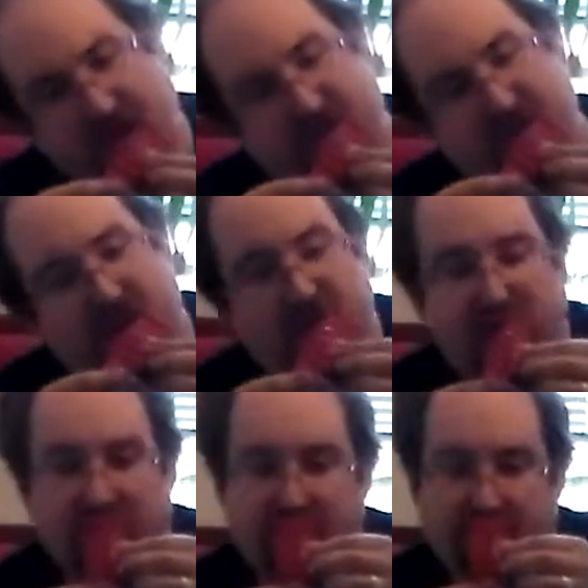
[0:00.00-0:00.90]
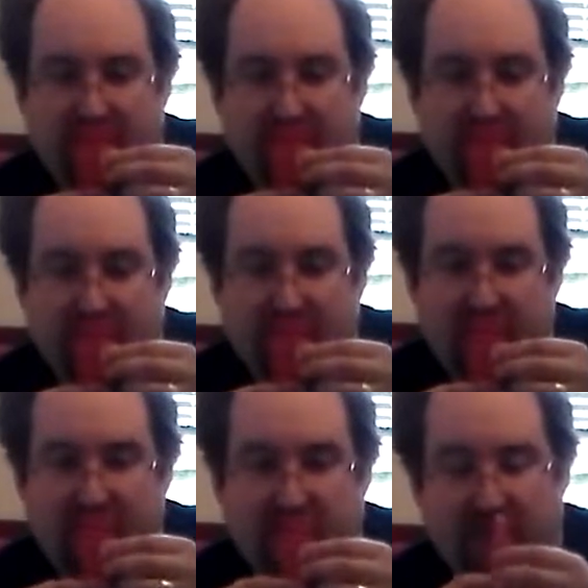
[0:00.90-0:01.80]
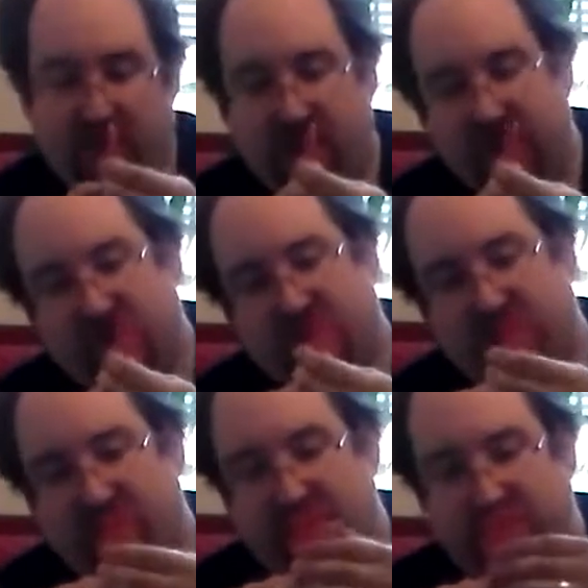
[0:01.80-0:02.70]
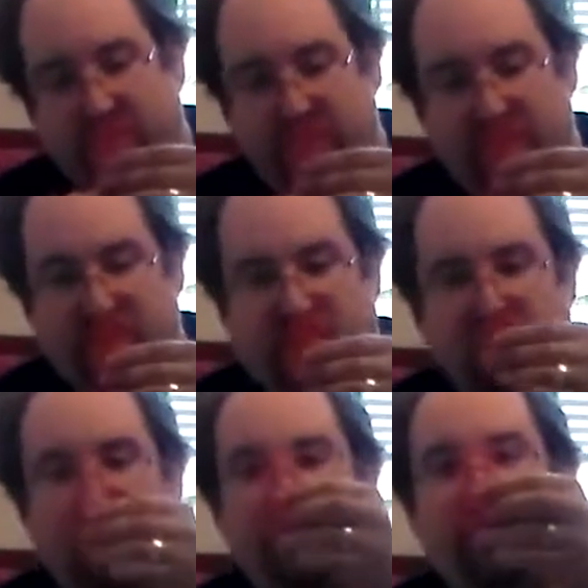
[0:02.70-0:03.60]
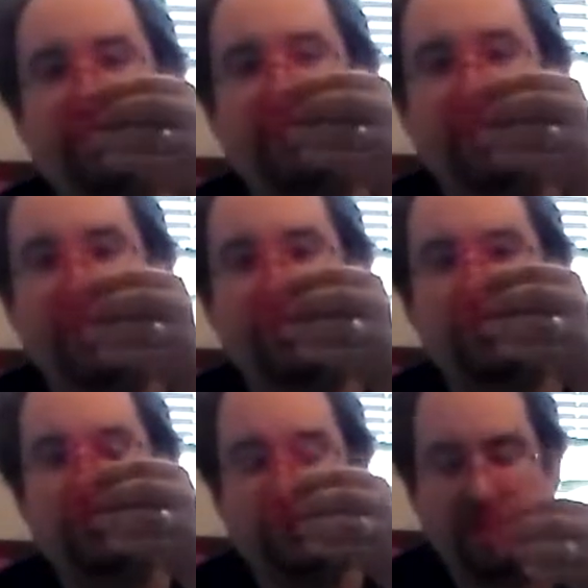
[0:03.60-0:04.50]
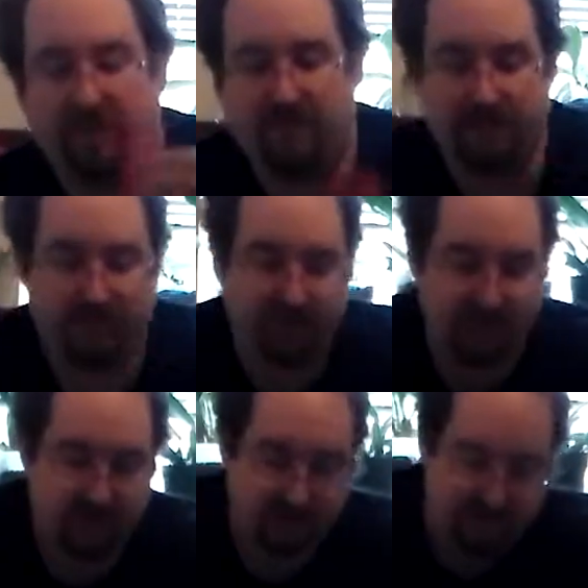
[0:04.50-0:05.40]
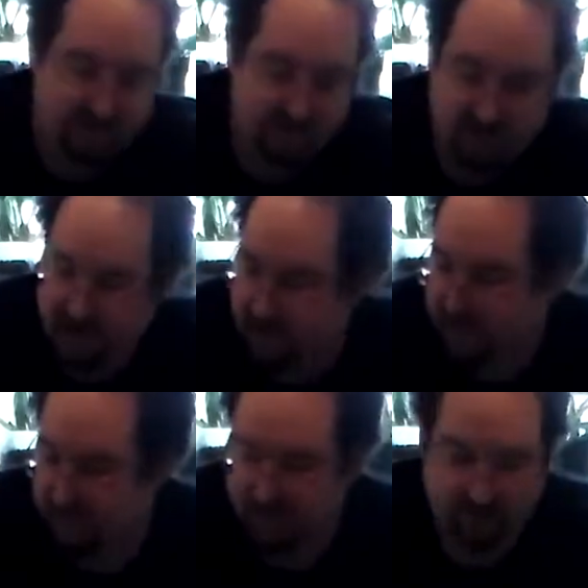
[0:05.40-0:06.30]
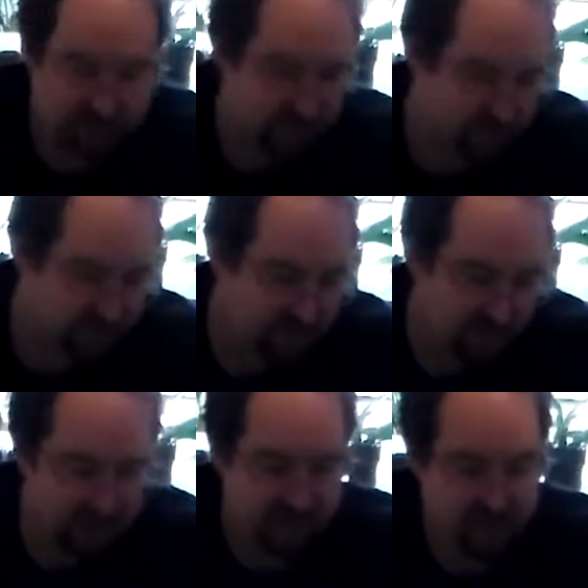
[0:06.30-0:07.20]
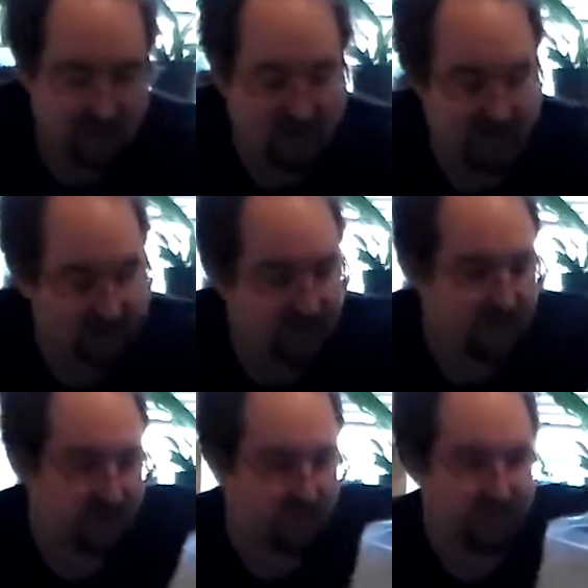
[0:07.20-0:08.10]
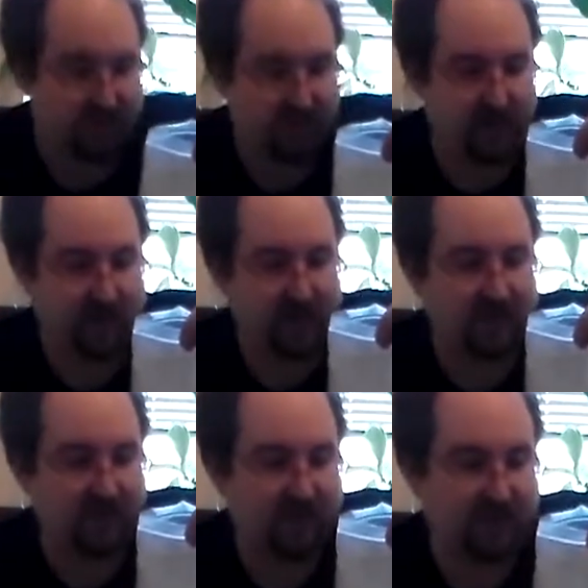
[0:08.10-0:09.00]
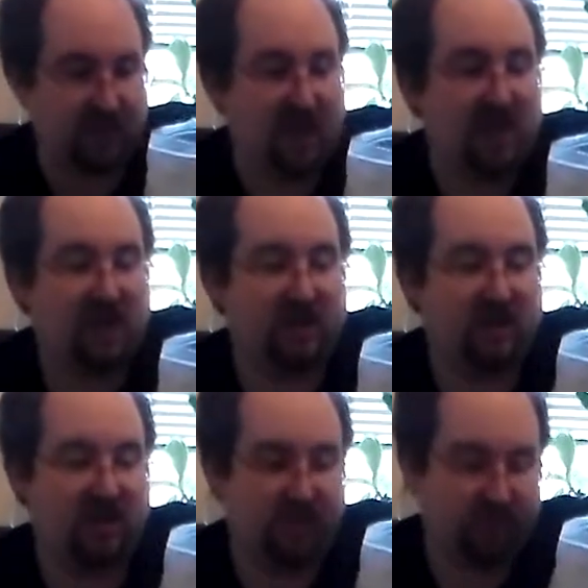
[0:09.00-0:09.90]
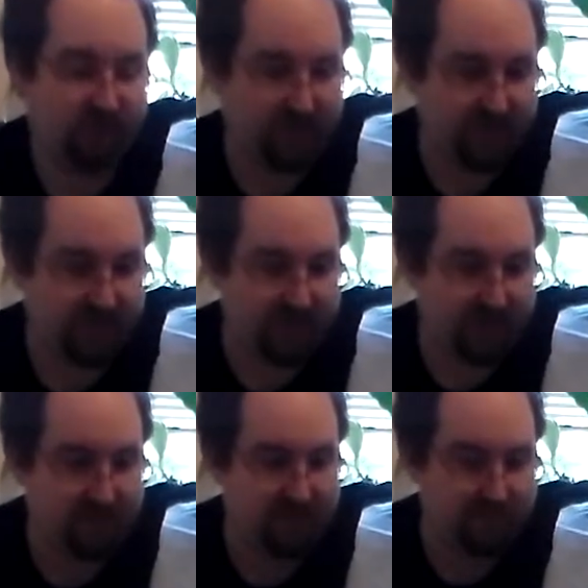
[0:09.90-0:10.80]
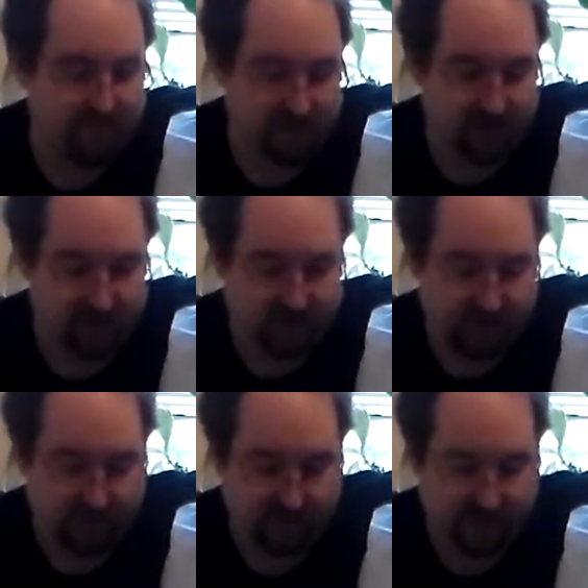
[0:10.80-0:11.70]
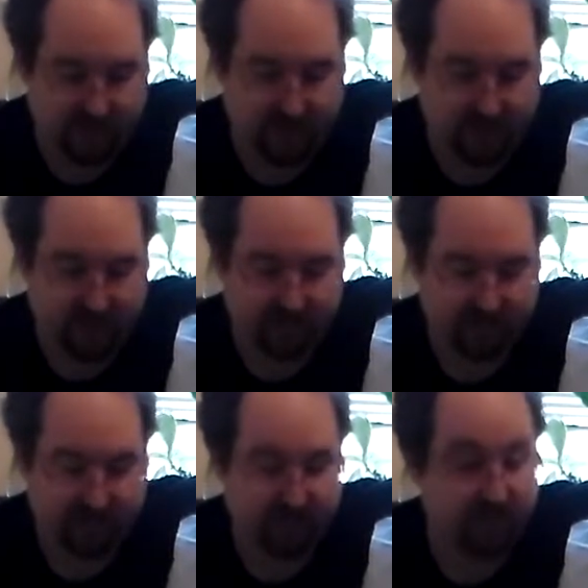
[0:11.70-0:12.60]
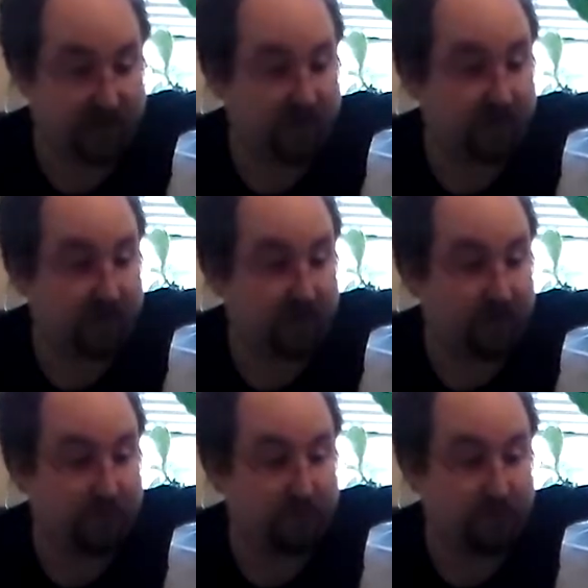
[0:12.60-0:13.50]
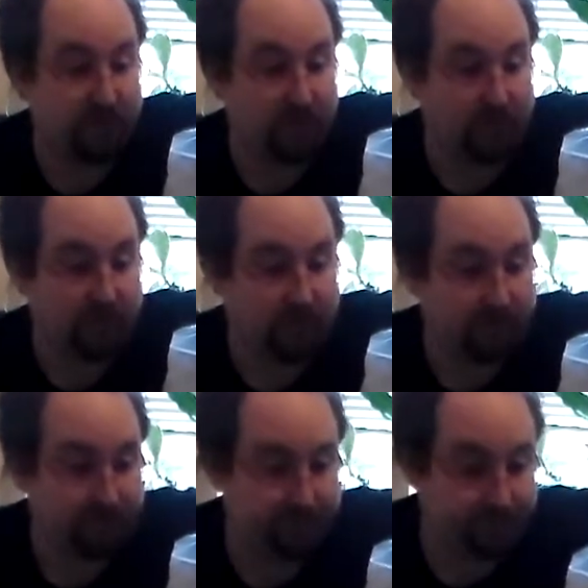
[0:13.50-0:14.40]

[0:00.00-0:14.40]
I think these are some kind of a hit location or a hit point sprue. I'm not sure. I remember reading about what it was supposed to contain. Actually, I think there might be an index list. 12 damage markers is what they're called. So, cool.